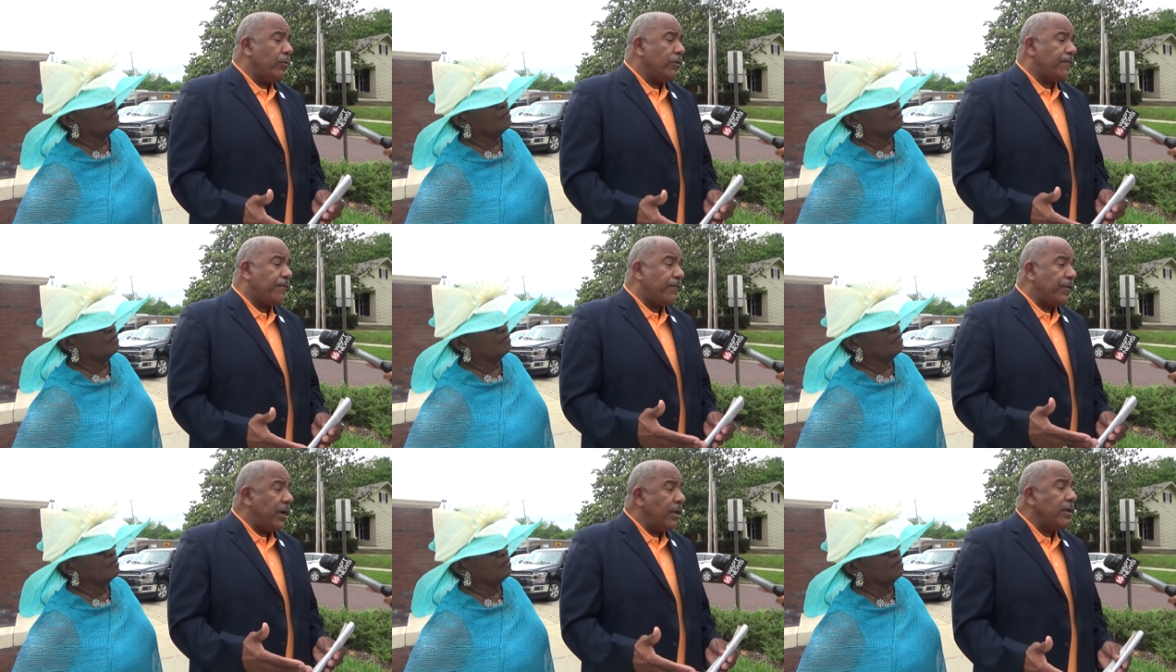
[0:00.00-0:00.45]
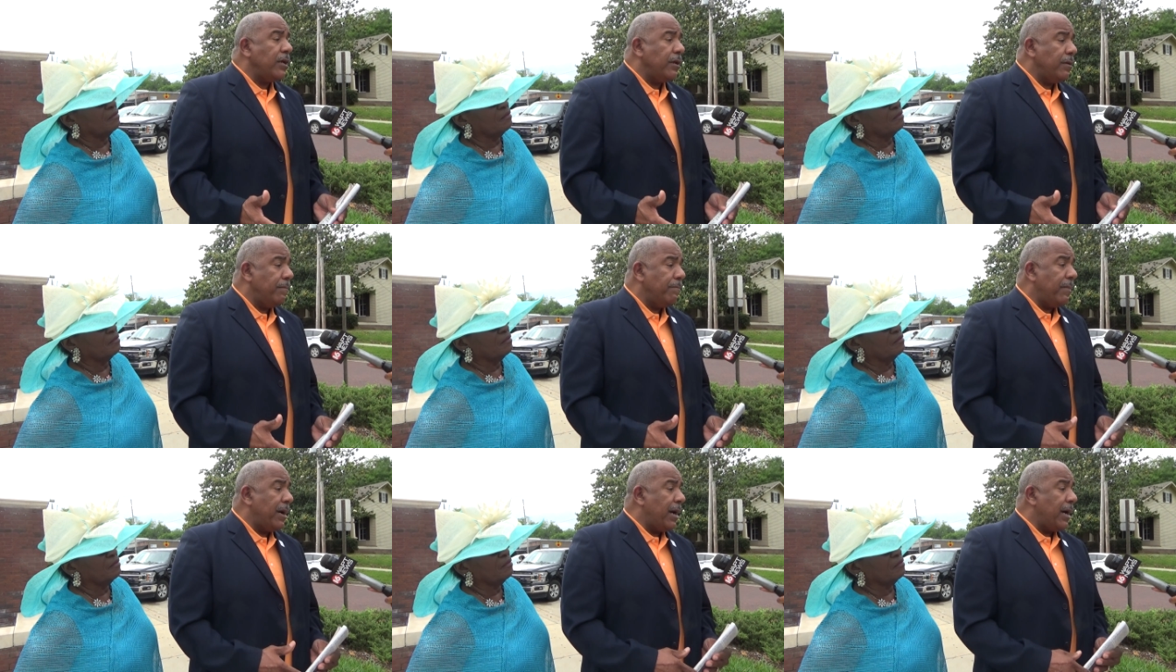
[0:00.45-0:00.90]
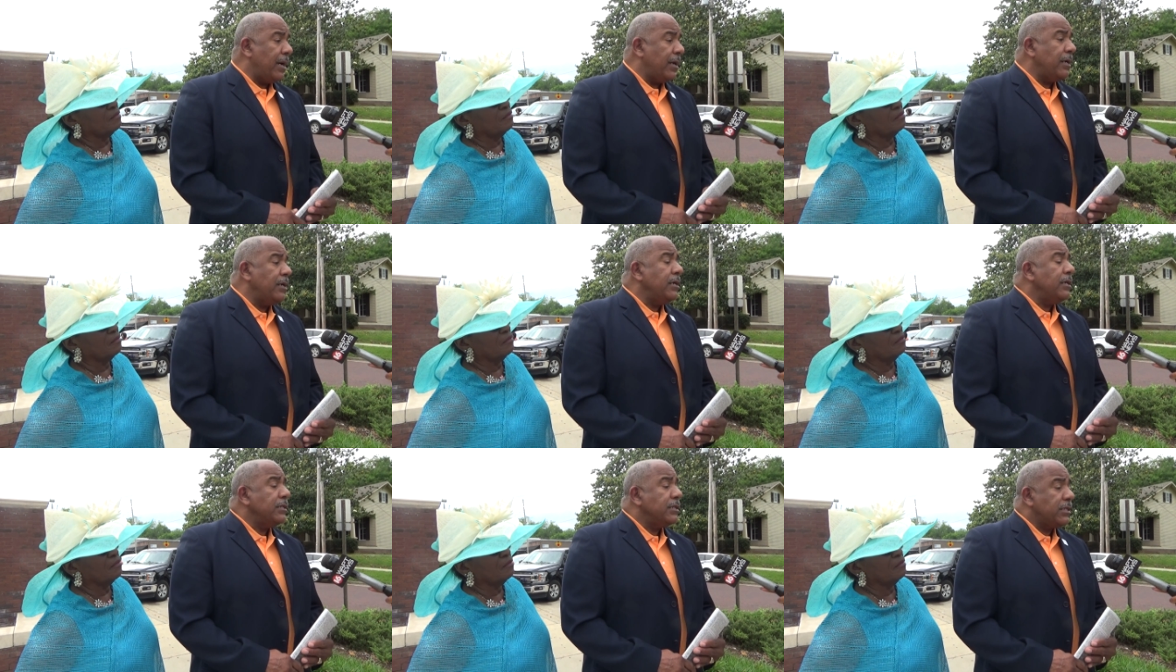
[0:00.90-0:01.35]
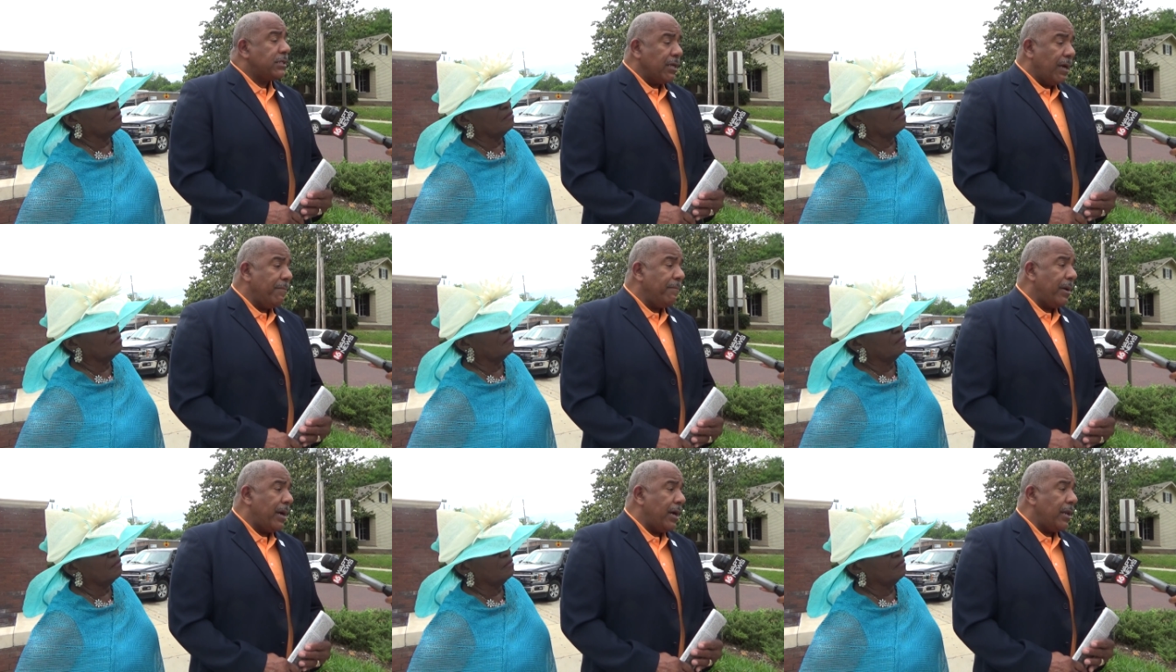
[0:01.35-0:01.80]
was funded by
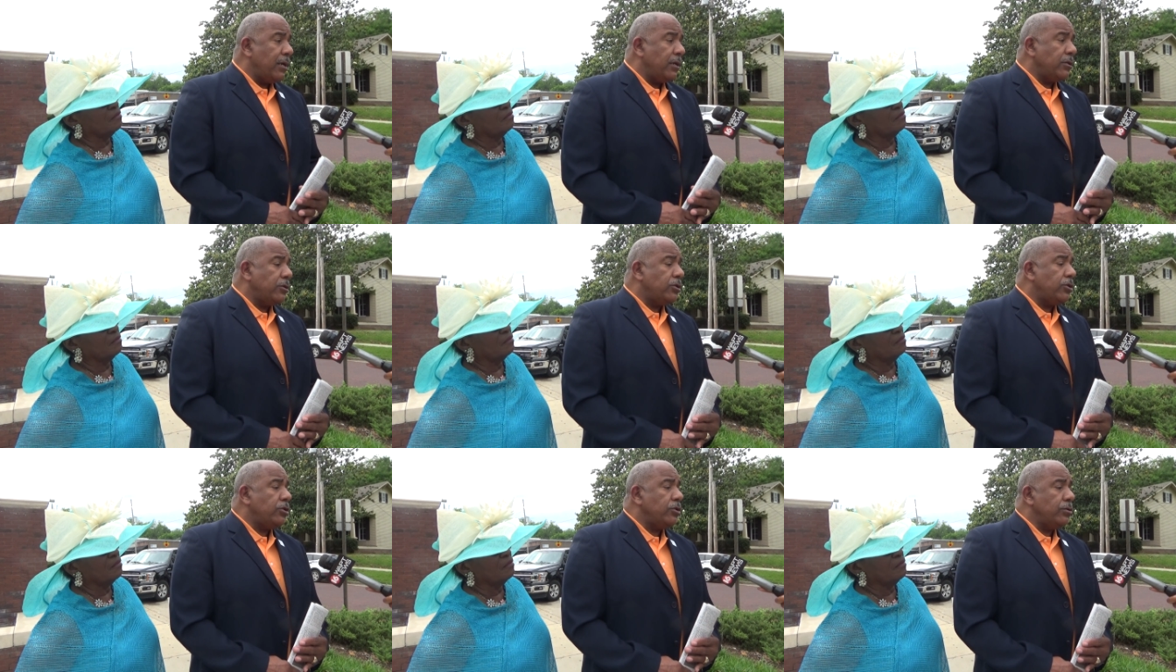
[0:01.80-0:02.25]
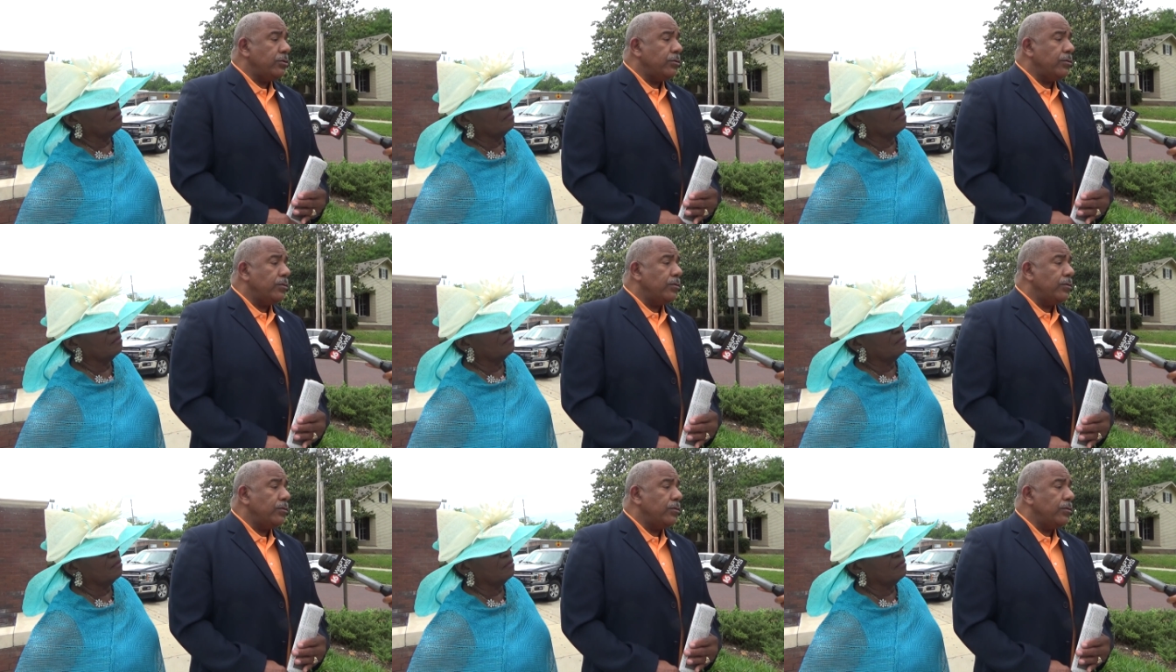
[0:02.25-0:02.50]
somebody to